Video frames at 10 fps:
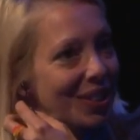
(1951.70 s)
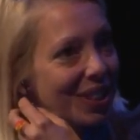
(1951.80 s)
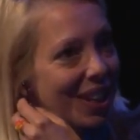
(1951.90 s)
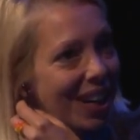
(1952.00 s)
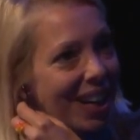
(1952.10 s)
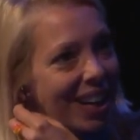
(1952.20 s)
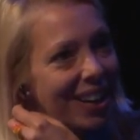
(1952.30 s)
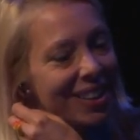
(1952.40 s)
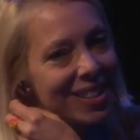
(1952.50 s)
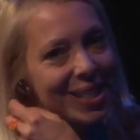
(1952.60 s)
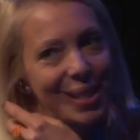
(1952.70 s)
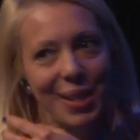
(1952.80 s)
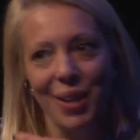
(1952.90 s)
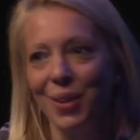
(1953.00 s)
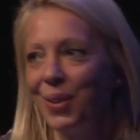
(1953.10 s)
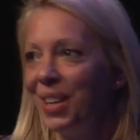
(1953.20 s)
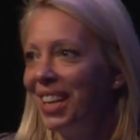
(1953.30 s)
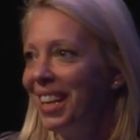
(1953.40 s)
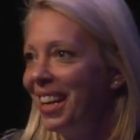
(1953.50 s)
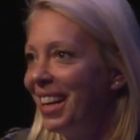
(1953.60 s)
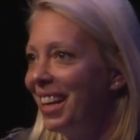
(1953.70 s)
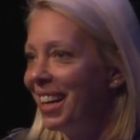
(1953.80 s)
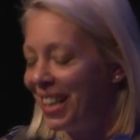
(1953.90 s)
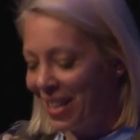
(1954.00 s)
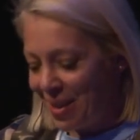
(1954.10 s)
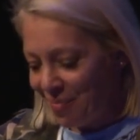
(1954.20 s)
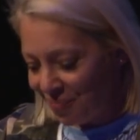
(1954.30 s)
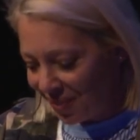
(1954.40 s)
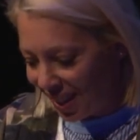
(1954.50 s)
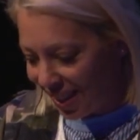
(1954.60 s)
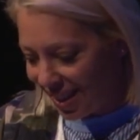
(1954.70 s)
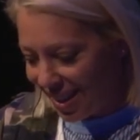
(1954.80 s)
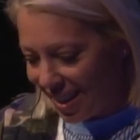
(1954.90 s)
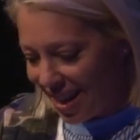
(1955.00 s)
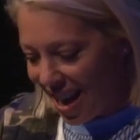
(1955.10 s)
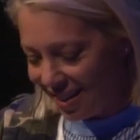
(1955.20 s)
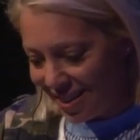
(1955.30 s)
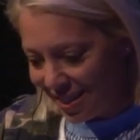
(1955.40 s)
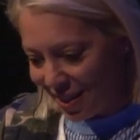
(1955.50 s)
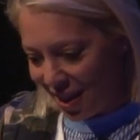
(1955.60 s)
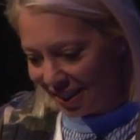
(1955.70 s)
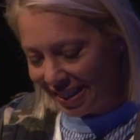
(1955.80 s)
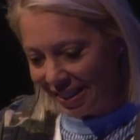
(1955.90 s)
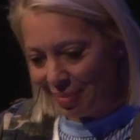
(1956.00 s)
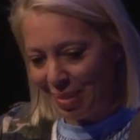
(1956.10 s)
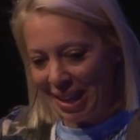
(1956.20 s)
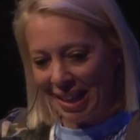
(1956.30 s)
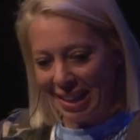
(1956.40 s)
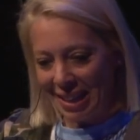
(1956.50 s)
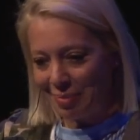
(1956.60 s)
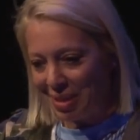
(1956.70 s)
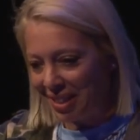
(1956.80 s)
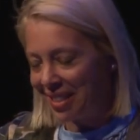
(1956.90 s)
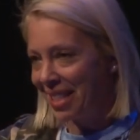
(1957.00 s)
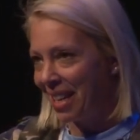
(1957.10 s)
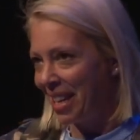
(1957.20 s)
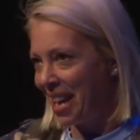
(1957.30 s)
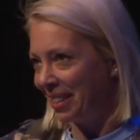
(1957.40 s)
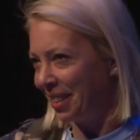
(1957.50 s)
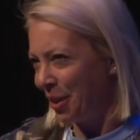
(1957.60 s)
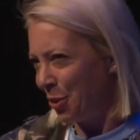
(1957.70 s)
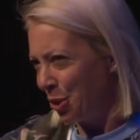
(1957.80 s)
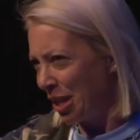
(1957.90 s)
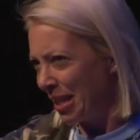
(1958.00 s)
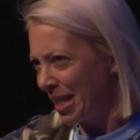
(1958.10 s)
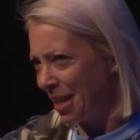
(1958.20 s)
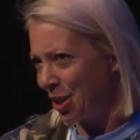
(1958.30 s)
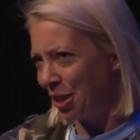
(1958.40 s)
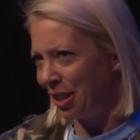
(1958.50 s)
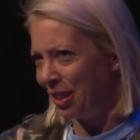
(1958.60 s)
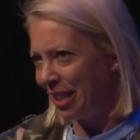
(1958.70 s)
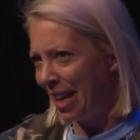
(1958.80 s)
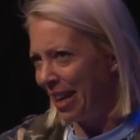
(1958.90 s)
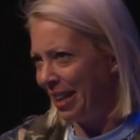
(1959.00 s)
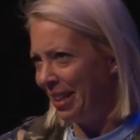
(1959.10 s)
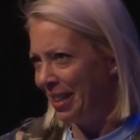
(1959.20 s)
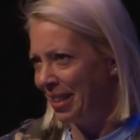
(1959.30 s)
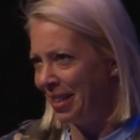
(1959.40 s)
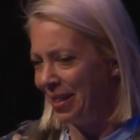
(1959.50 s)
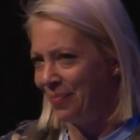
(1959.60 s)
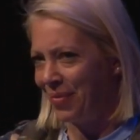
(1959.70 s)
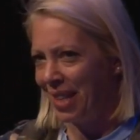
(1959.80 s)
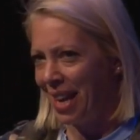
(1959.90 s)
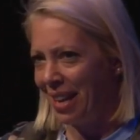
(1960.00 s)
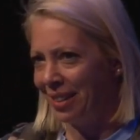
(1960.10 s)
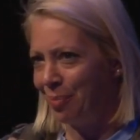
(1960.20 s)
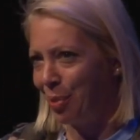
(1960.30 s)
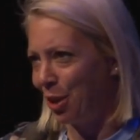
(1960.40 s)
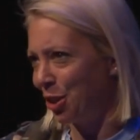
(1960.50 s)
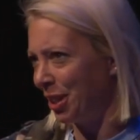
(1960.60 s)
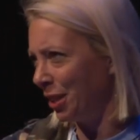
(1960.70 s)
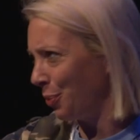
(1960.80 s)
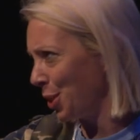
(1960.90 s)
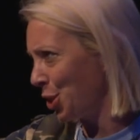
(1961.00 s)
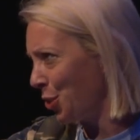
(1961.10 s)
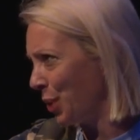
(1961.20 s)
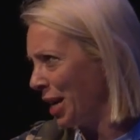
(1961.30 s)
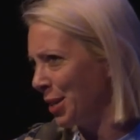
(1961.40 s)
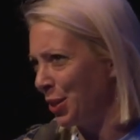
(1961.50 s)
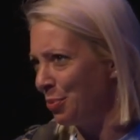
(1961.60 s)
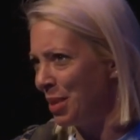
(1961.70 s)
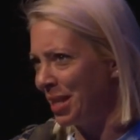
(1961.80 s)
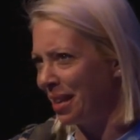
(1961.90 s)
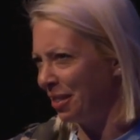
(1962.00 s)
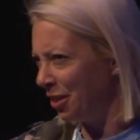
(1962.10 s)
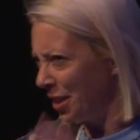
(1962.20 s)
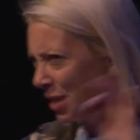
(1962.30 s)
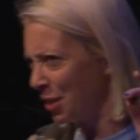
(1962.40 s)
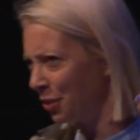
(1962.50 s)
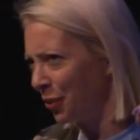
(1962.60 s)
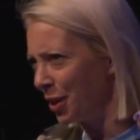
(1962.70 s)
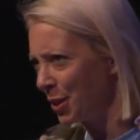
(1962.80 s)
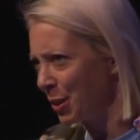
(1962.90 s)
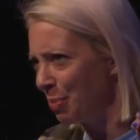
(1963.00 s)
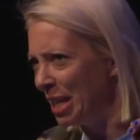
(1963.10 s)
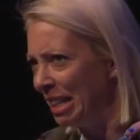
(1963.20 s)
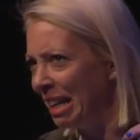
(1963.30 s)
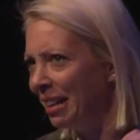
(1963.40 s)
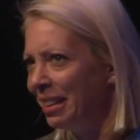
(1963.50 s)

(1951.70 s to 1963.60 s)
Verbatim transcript: Uh, so um, I'll start at the beginning because I had a coaching session today um, and the project that was showcased to me said, this is a transmedia.